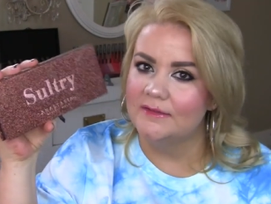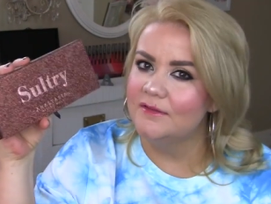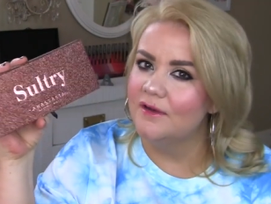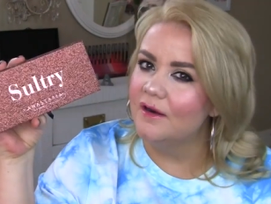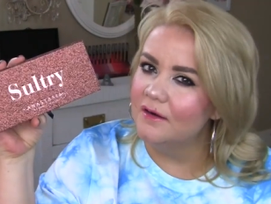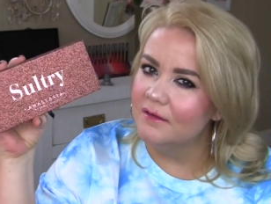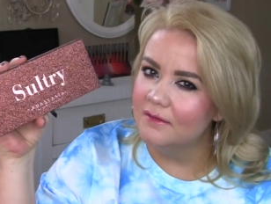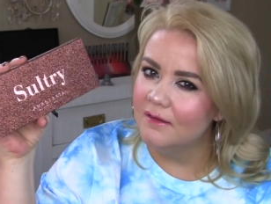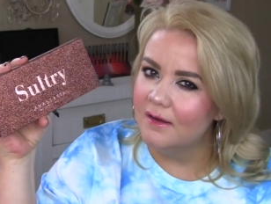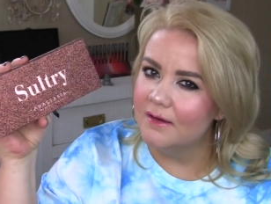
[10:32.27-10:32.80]

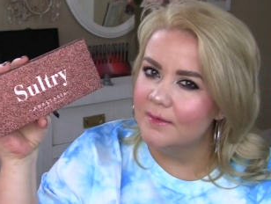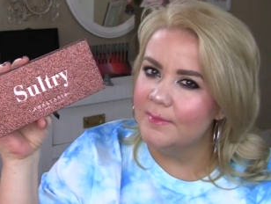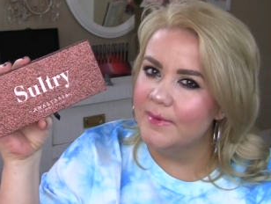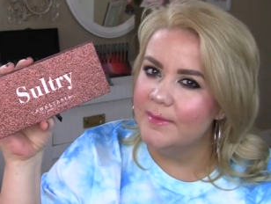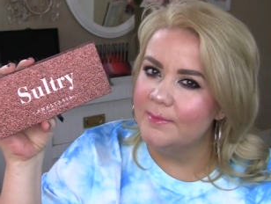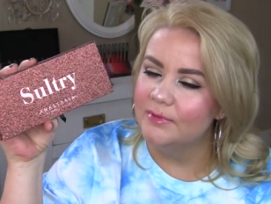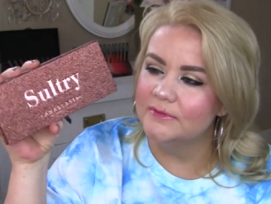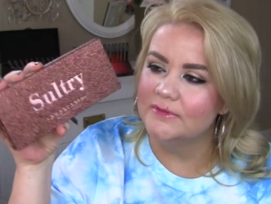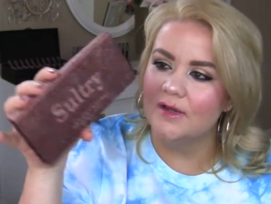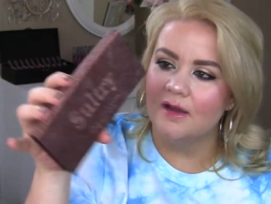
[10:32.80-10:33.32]
Not a lot of
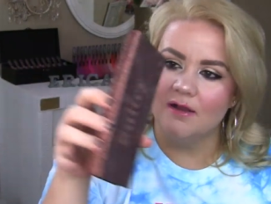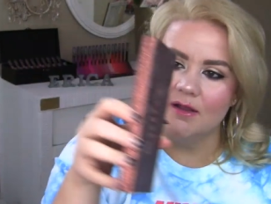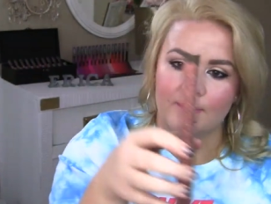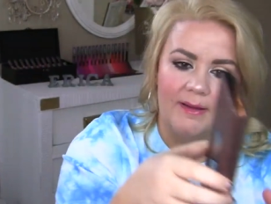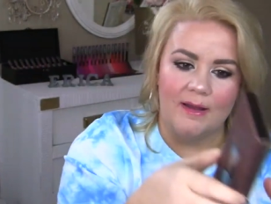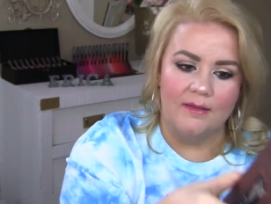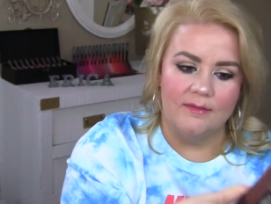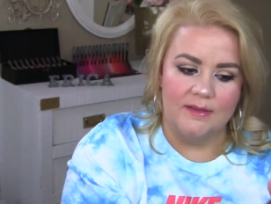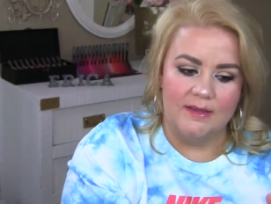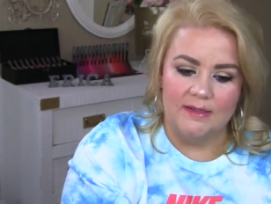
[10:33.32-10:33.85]
people talk
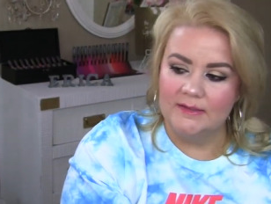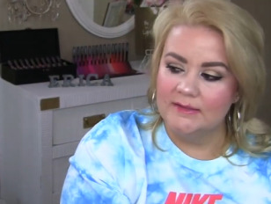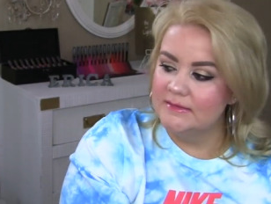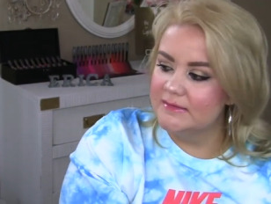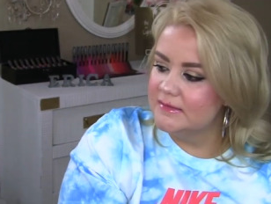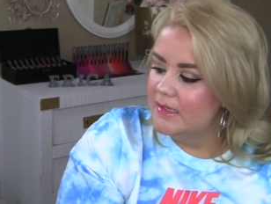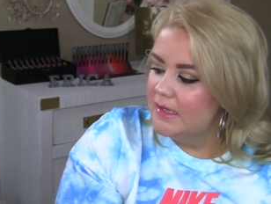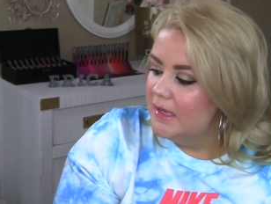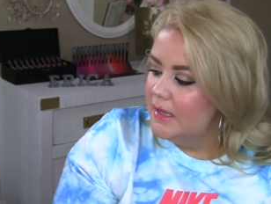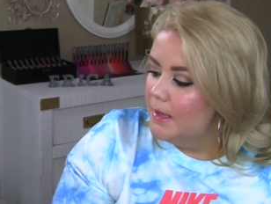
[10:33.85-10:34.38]
about
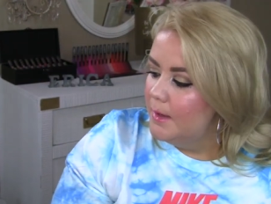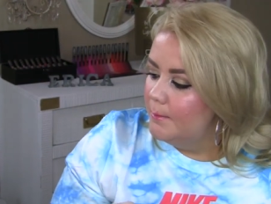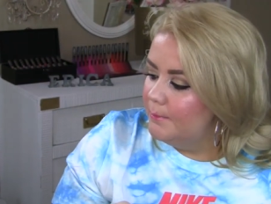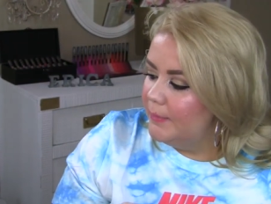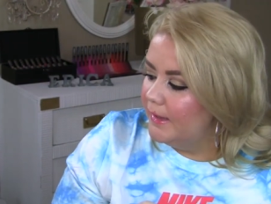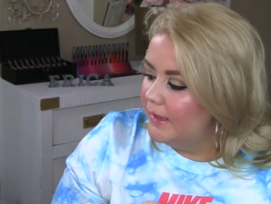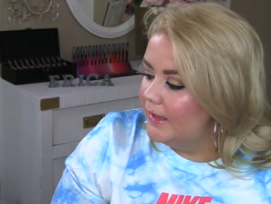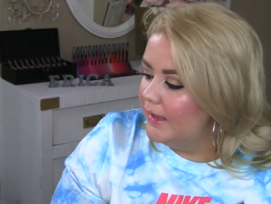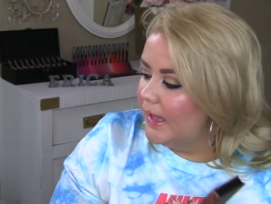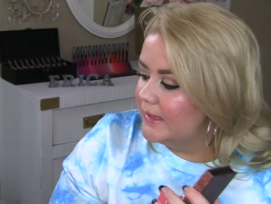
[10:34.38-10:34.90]
this,
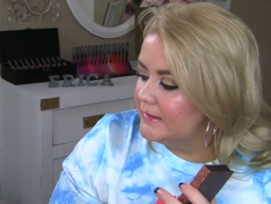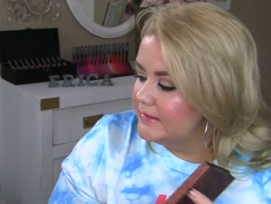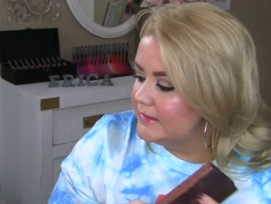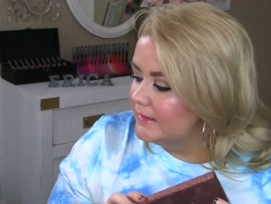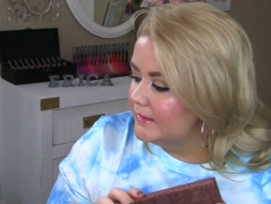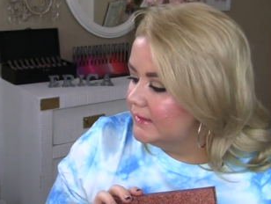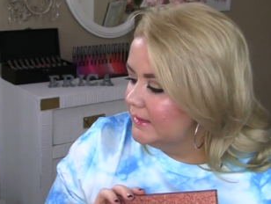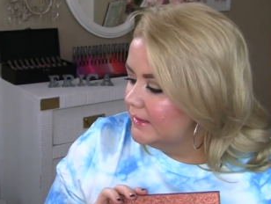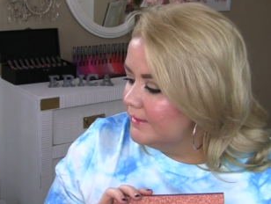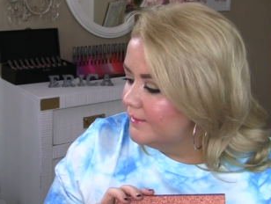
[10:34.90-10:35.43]
but I
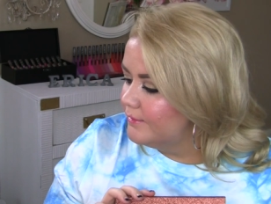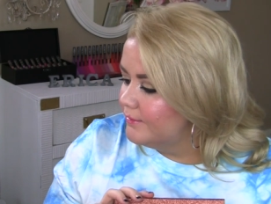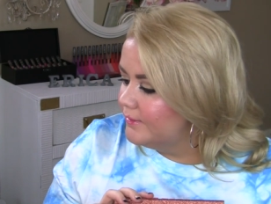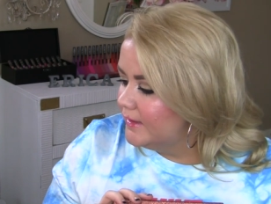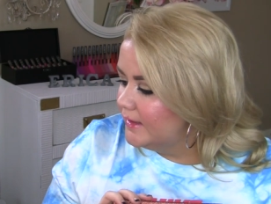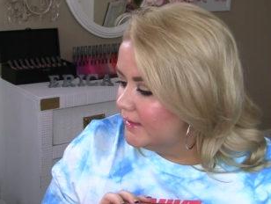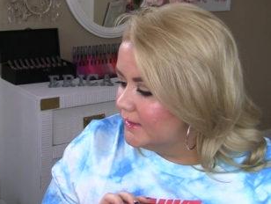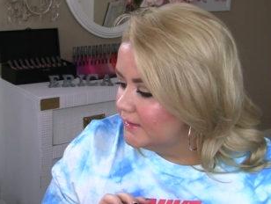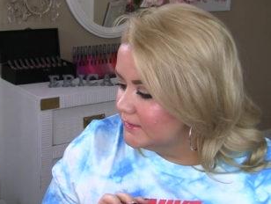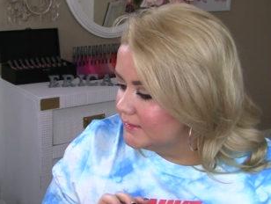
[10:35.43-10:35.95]
did get
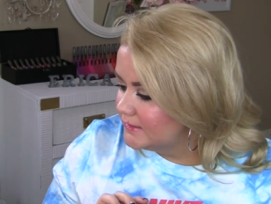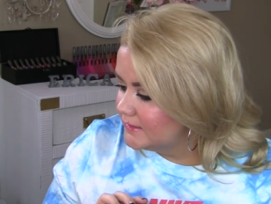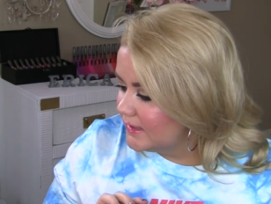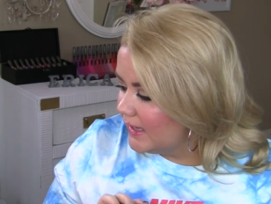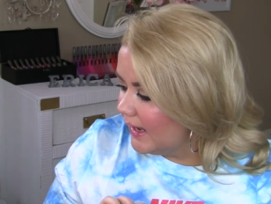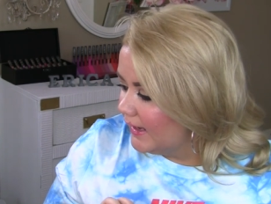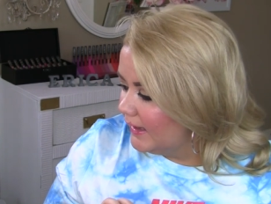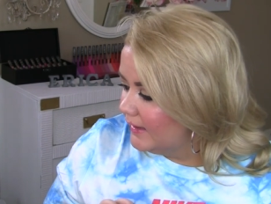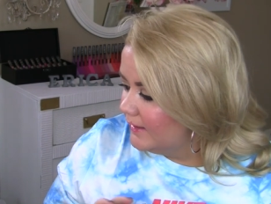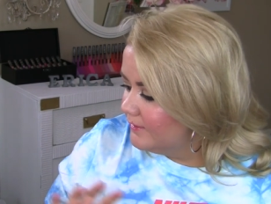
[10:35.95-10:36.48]
this
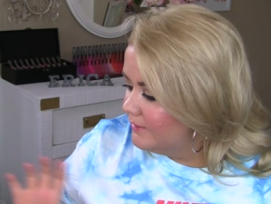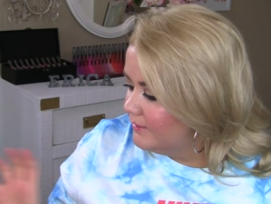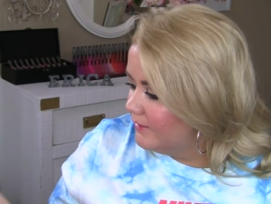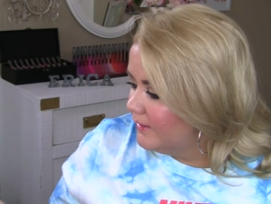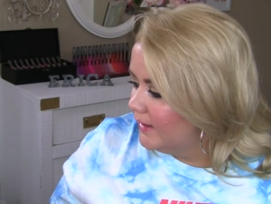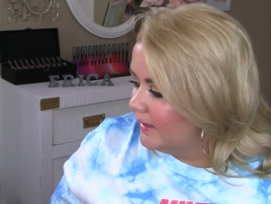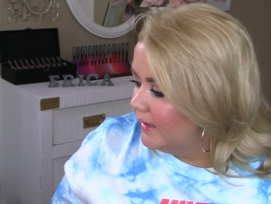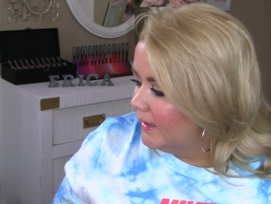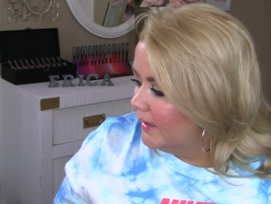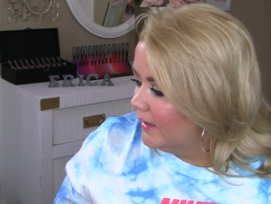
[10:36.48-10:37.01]
and
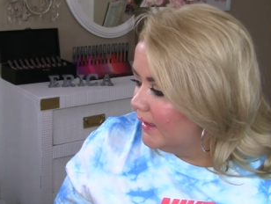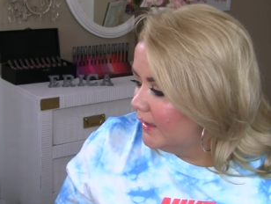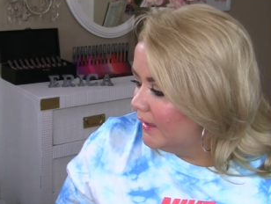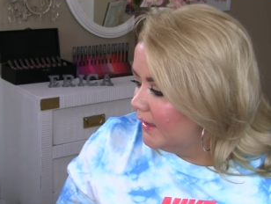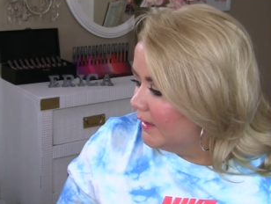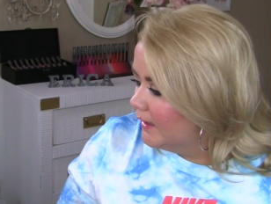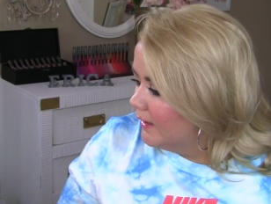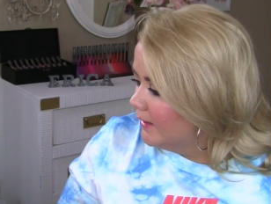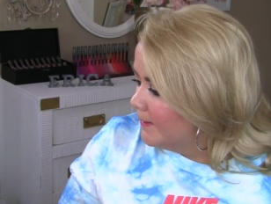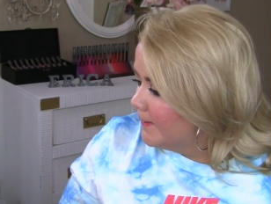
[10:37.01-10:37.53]

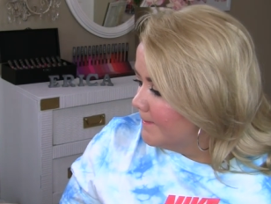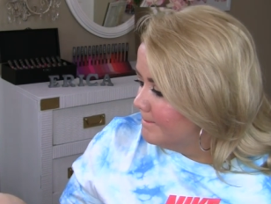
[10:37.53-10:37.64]
the